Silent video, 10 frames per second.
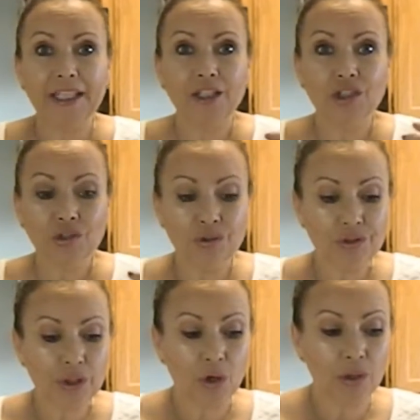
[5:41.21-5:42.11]
use
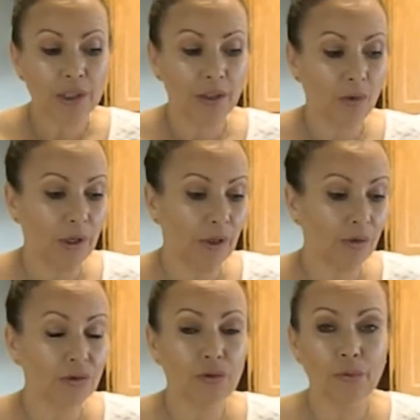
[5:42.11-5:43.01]
coconut
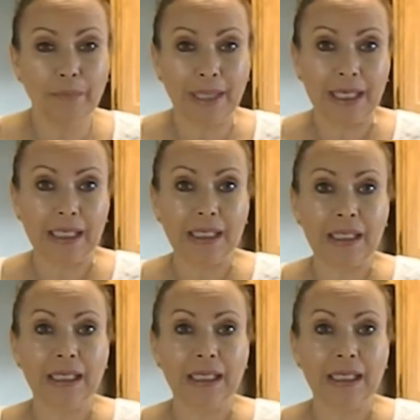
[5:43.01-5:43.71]
oil to make